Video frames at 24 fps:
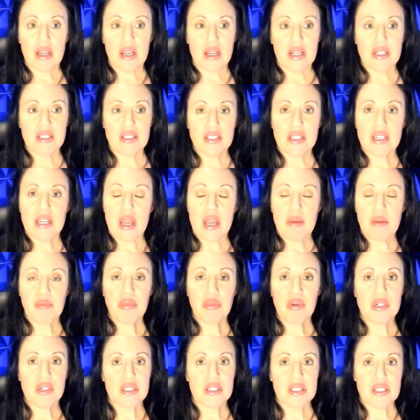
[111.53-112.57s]
It's an
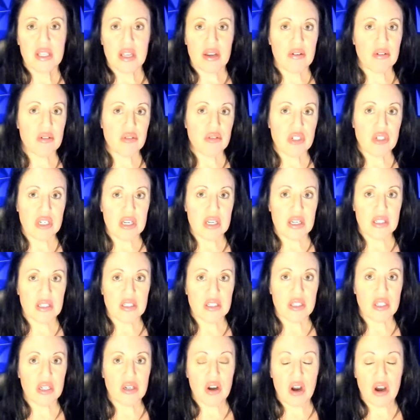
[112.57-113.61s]
empress energy. It's
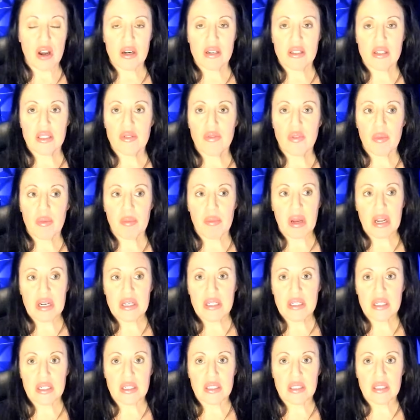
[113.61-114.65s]
the goddess of
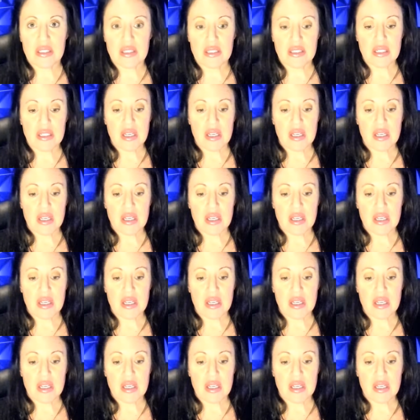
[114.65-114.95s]
abundance.